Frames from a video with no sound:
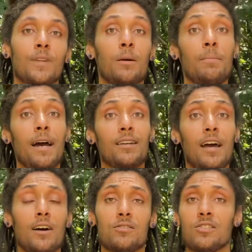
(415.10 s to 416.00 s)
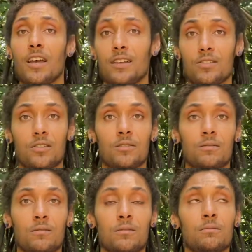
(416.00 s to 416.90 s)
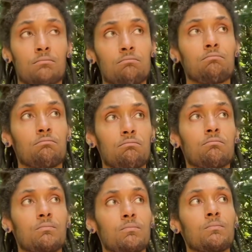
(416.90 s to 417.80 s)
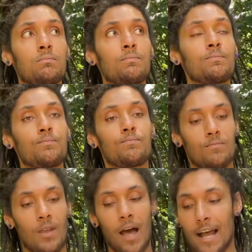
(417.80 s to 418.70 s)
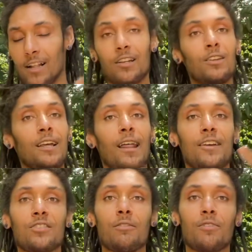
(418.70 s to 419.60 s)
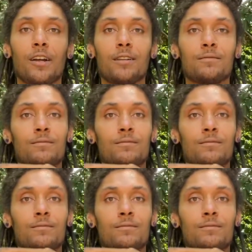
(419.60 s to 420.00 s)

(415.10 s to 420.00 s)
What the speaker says: Back down says, I clearly like suffering.